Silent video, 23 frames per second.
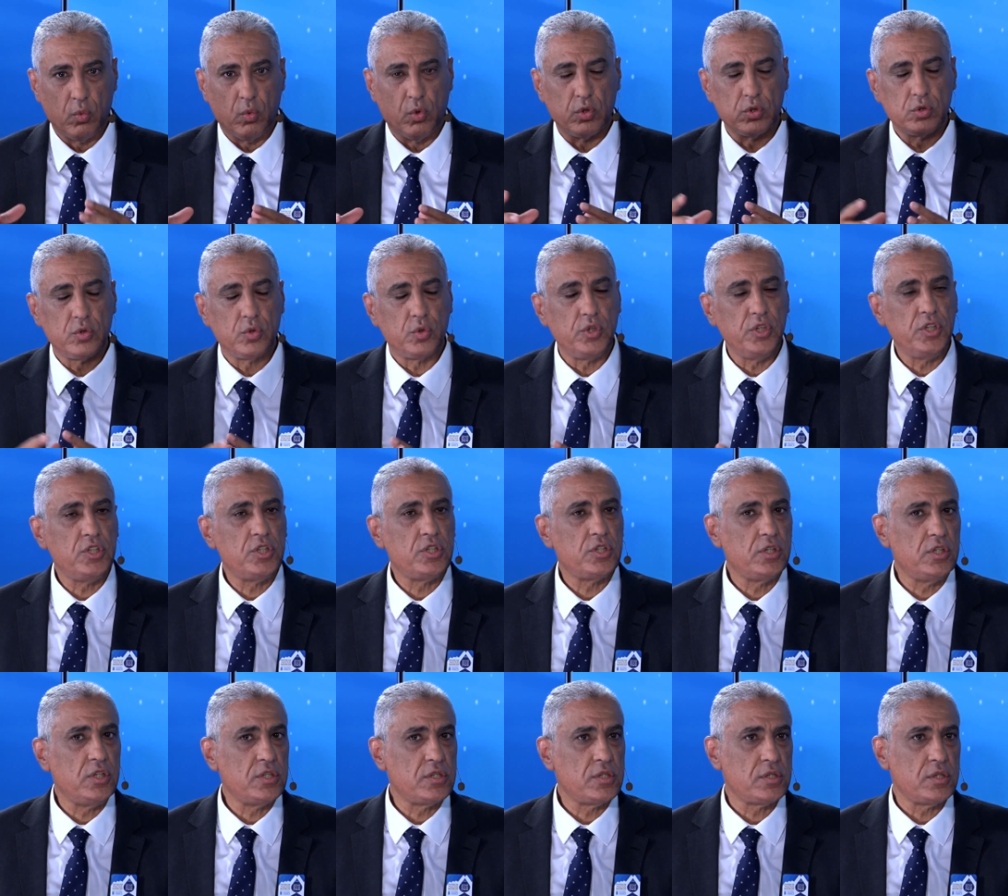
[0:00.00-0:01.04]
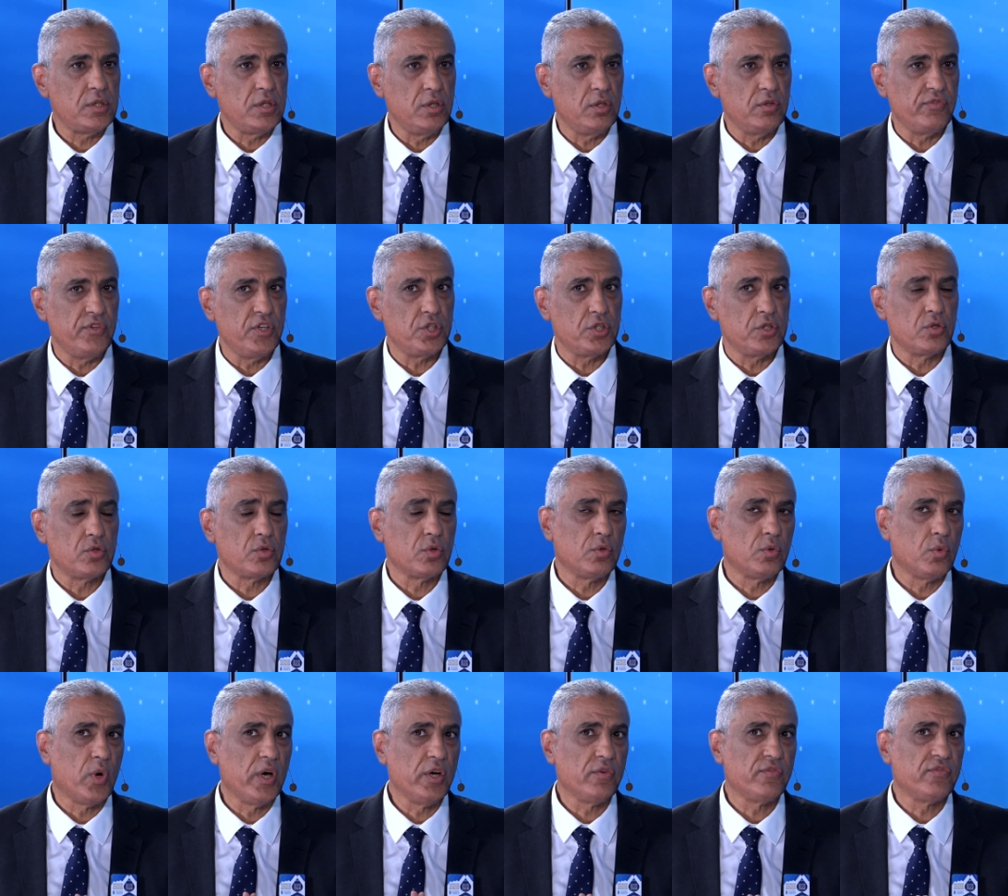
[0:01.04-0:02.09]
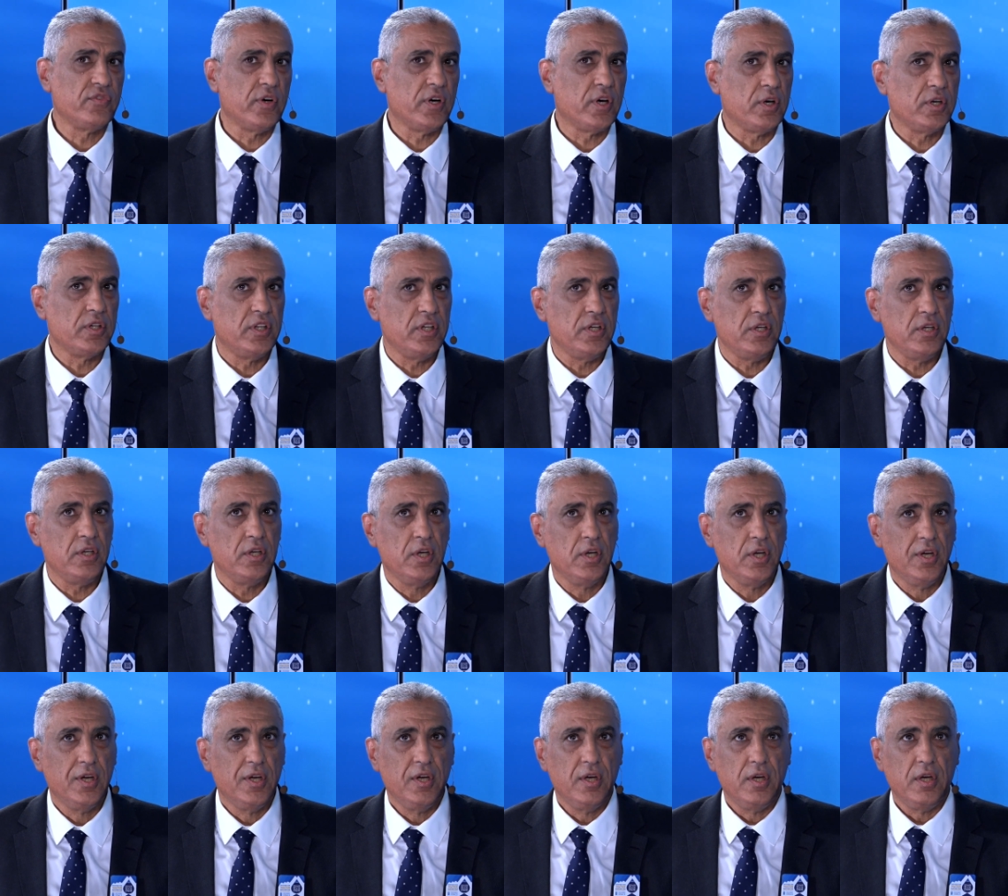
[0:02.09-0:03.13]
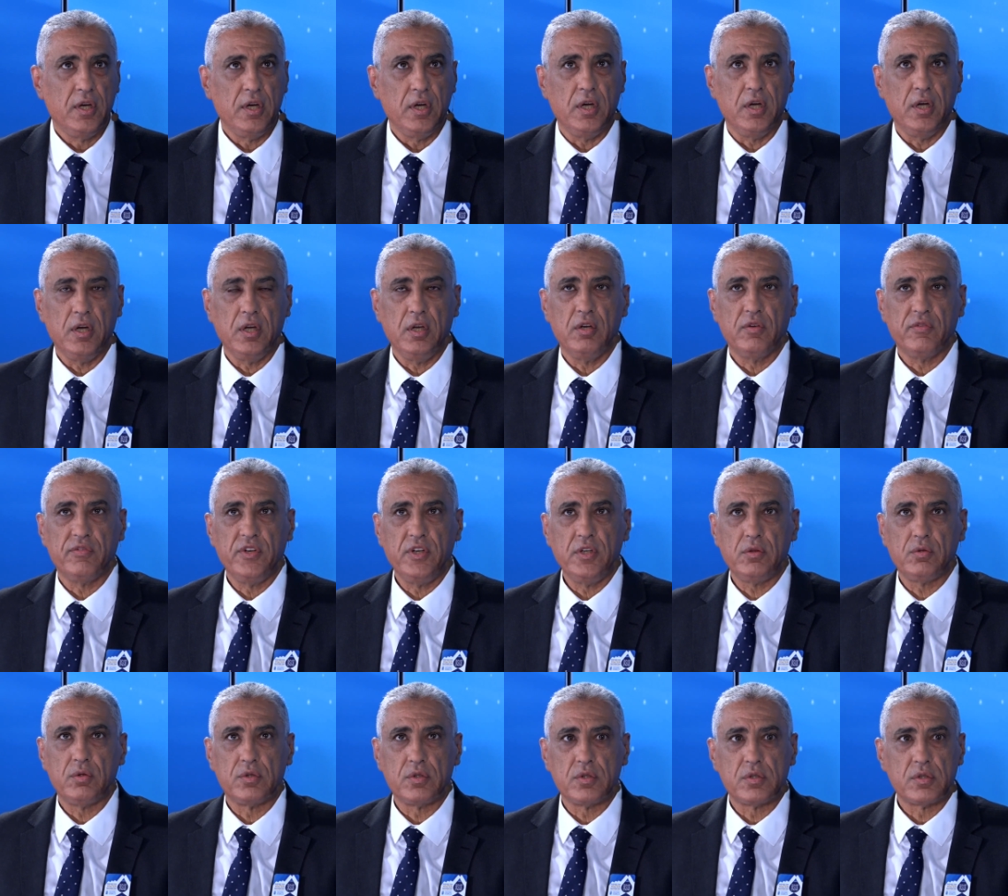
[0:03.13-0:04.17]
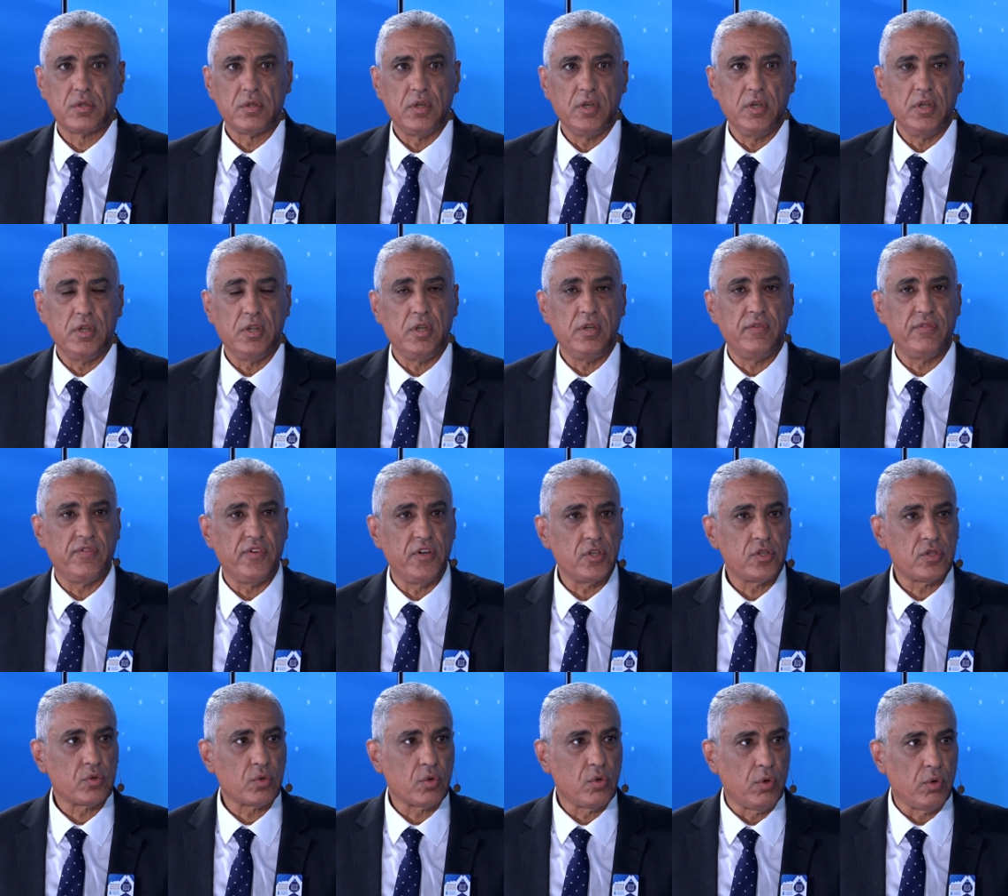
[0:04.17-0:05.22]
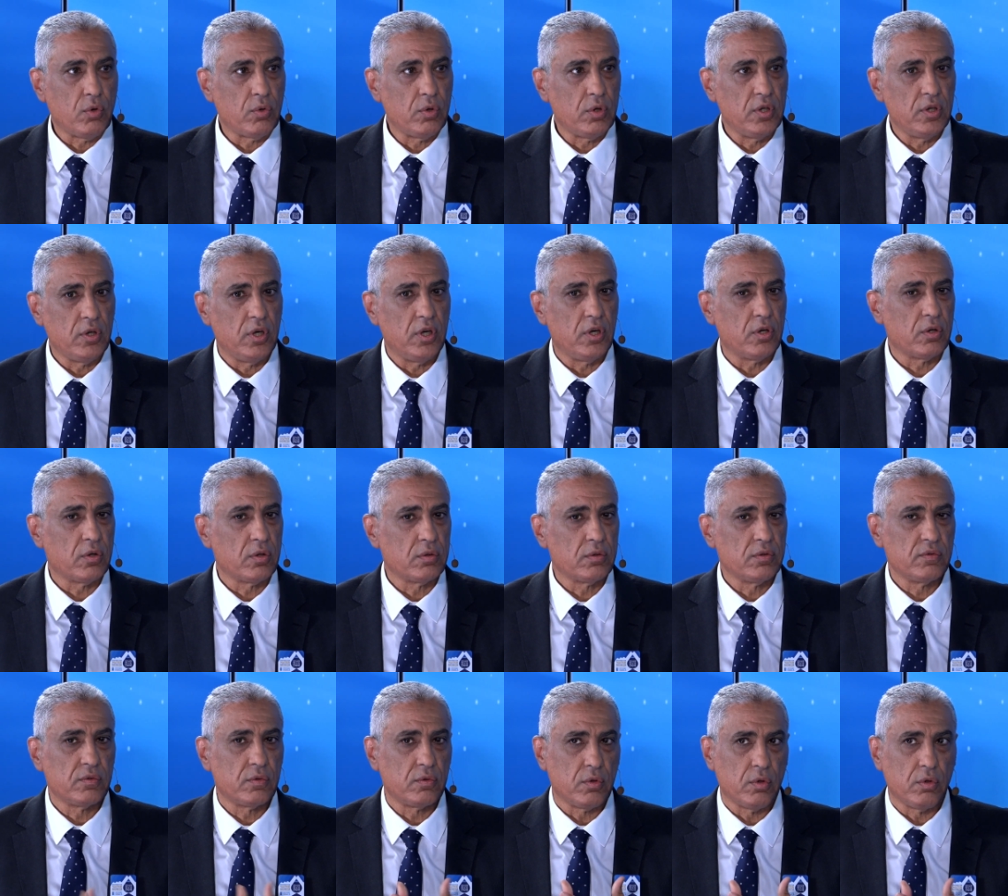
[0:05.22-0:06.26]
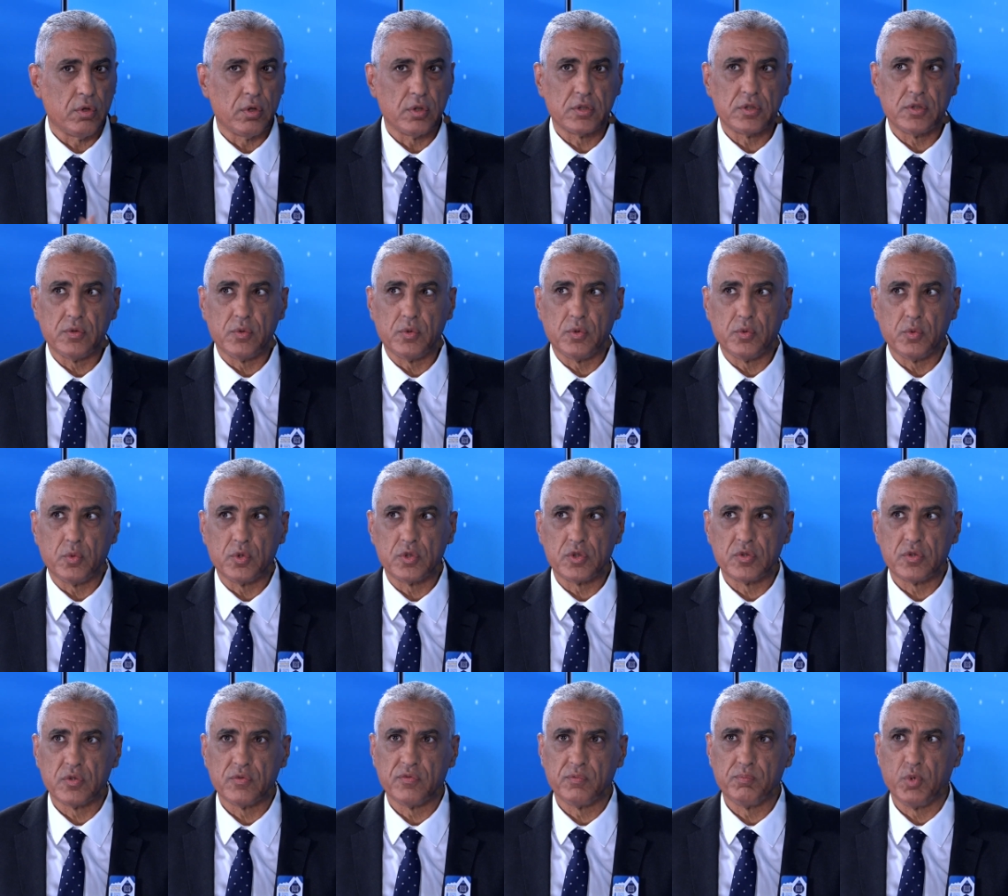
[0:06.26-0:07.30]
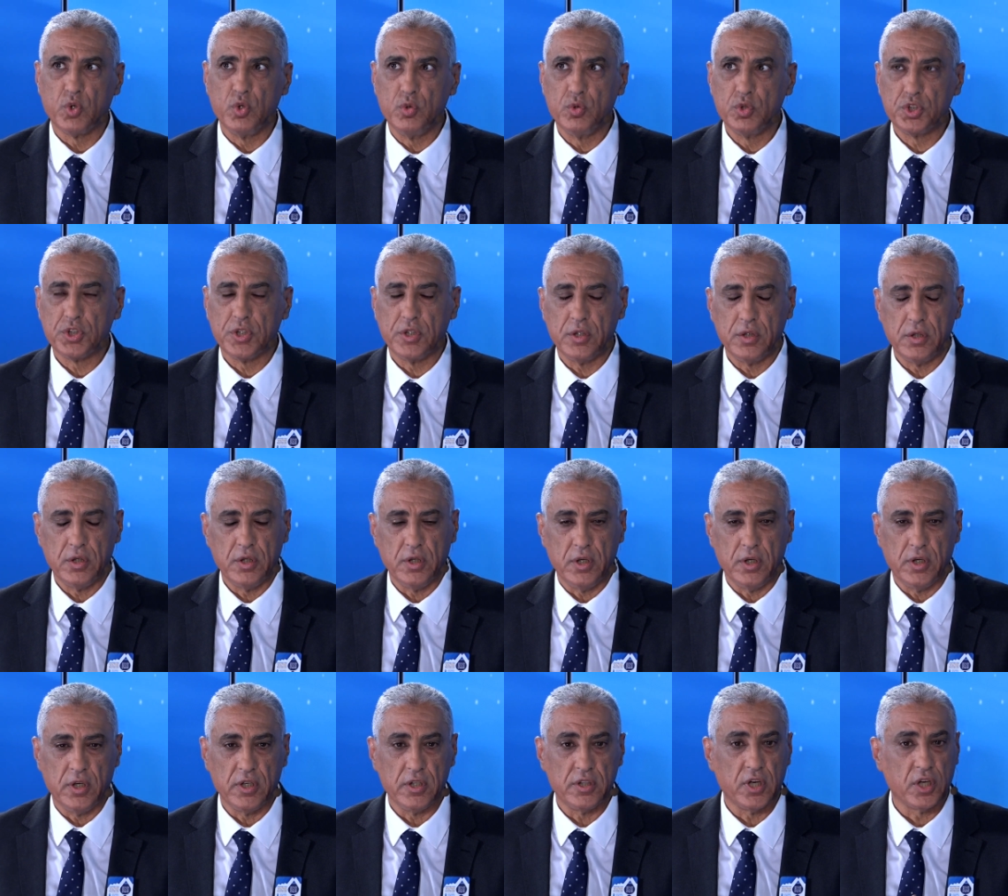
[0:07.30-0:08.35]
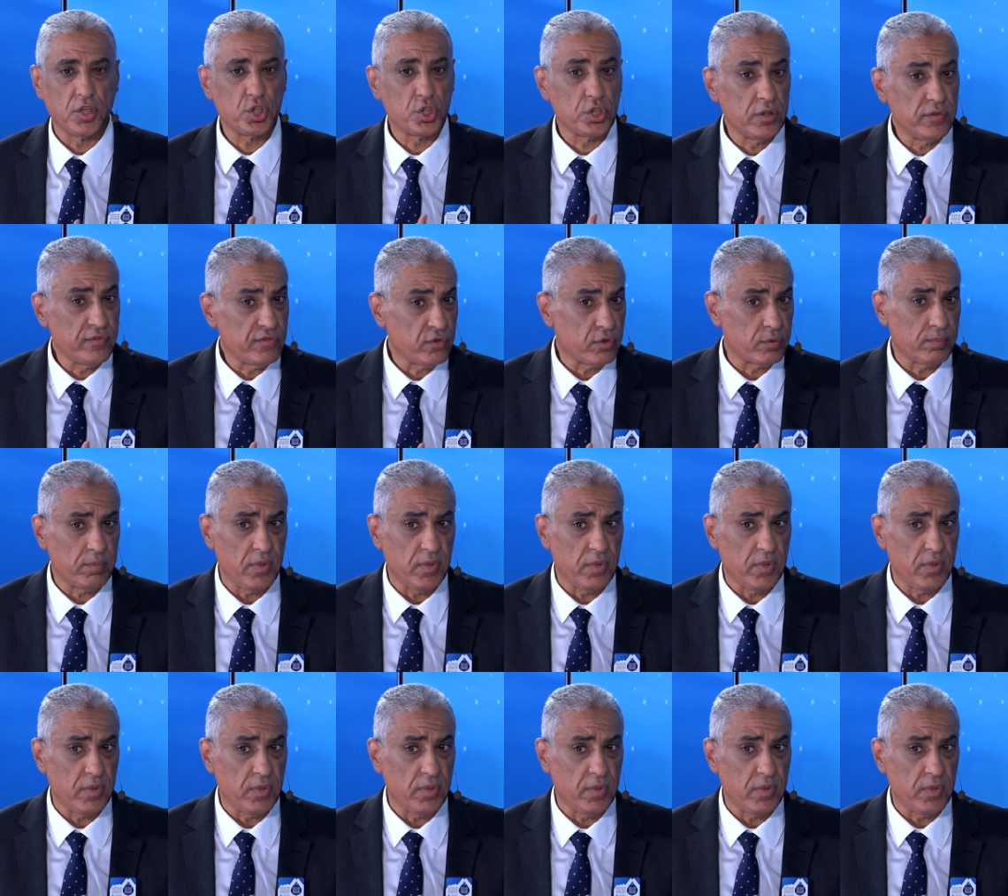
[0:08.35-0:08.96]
Want to reach this innovation. So one of the innovators in the first cohort was pollution reduction